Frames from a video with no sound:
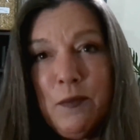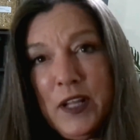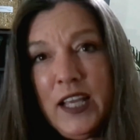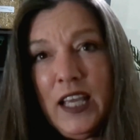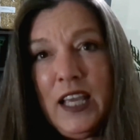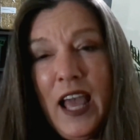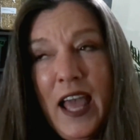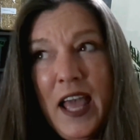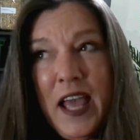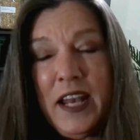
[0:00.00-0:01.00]
I'm Nikki,
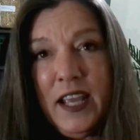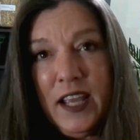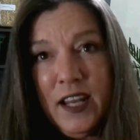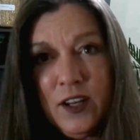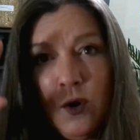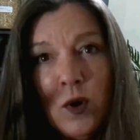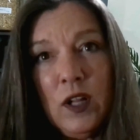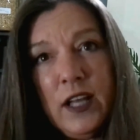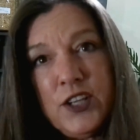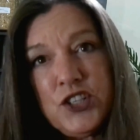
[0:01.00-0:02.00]
and in
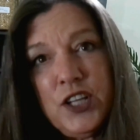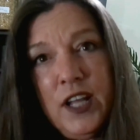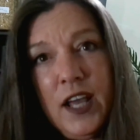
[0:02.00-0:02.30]
correlation